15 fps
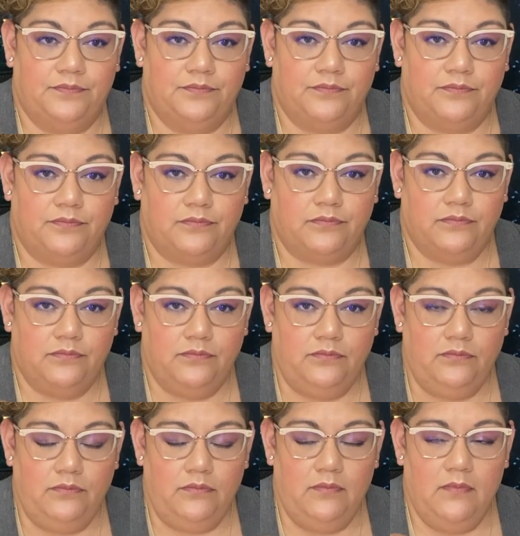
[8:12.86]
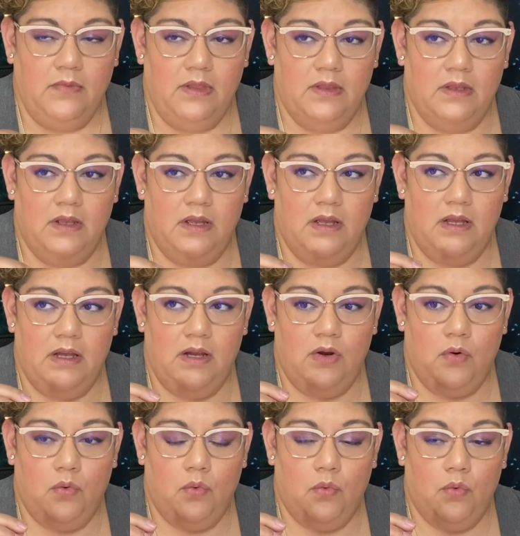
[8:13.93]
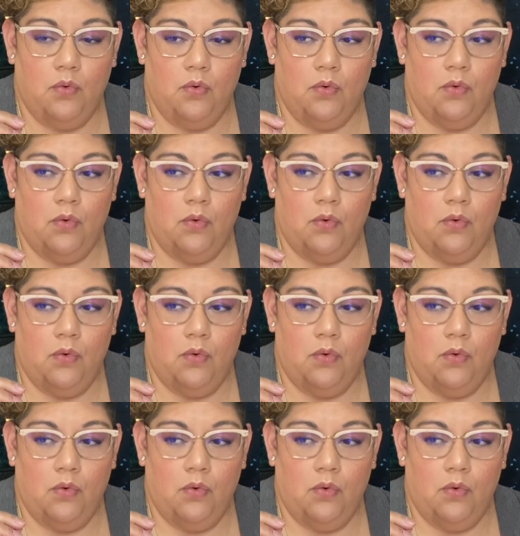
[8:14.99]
[no speech]